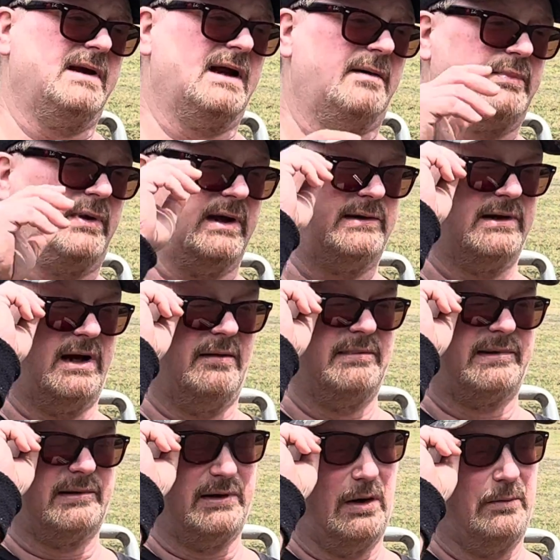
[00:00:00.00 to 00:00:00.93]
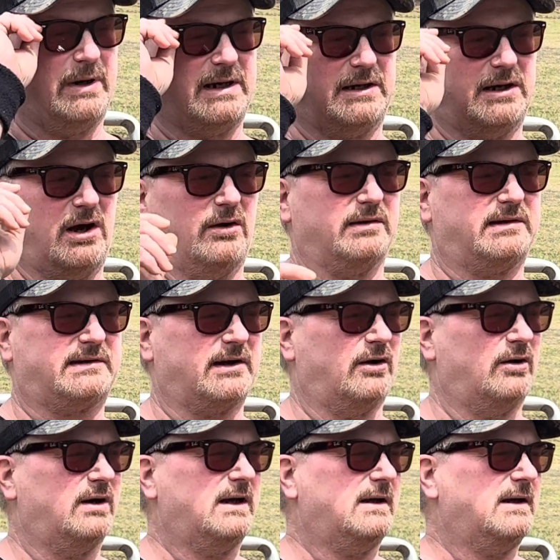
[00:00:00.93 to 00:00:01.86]
not play drums, or nobody knows.
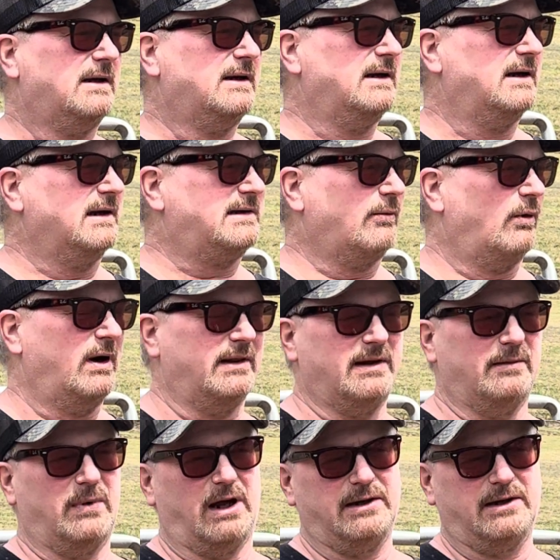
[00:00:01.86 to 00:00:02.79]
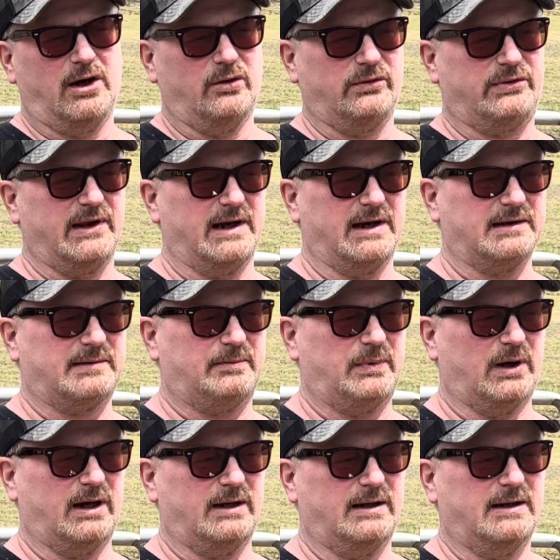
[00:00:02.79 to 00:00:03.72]
So it's one of them unknown things.
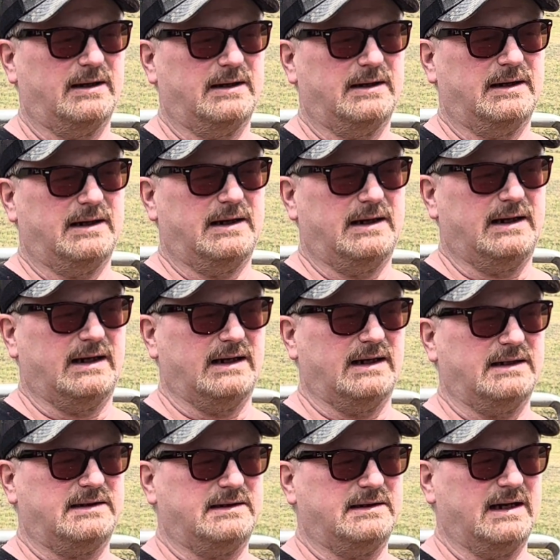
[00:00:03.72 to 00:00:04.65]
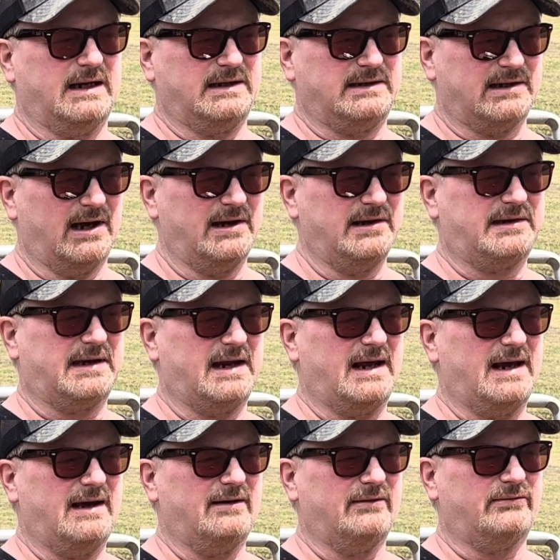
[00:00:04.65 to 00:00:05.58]
But he does
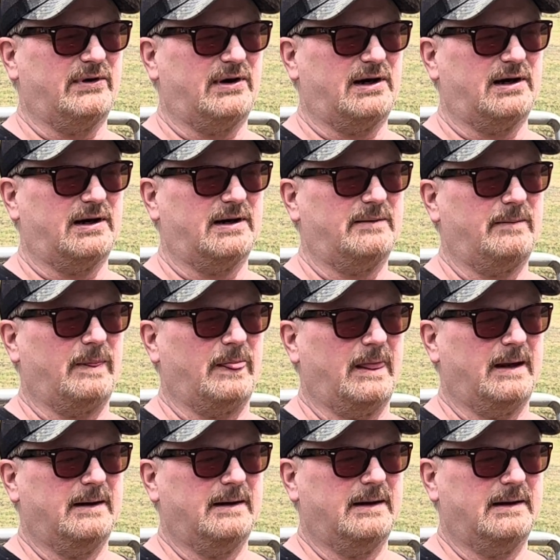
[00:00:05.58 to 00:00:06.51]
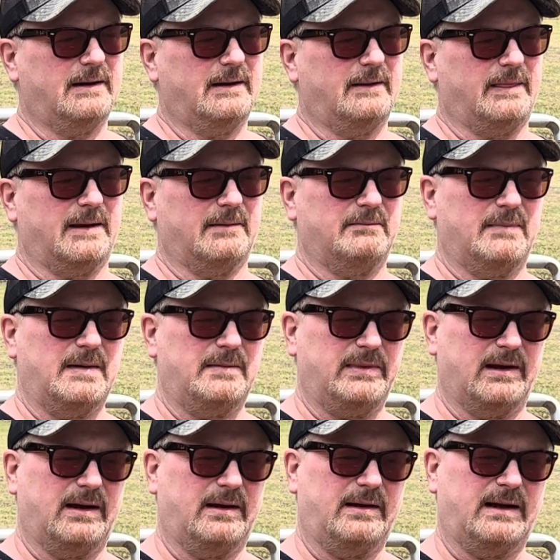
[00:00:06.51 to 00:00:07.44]
have
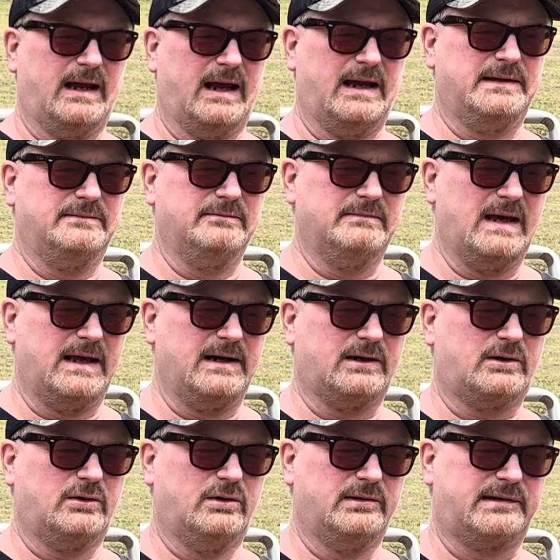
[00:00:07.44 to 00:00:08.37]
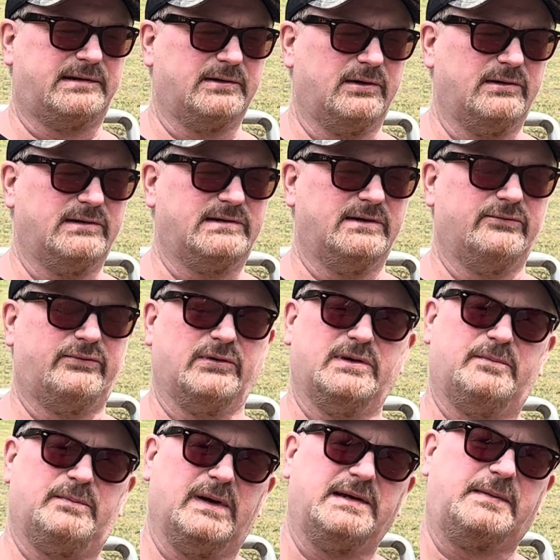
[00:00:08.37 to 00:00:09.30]
the head medical surgeon for
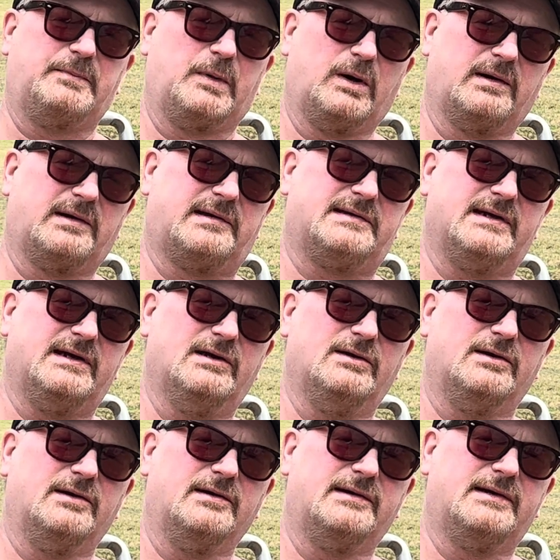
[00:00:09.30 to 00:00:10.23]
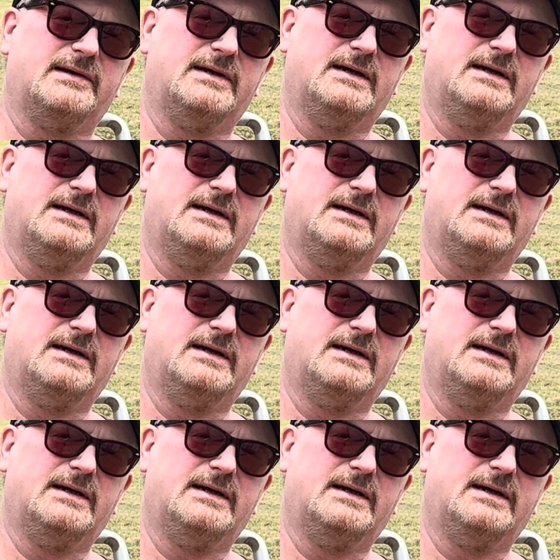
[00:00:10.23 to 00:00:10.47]
the Pittsburgh Steelers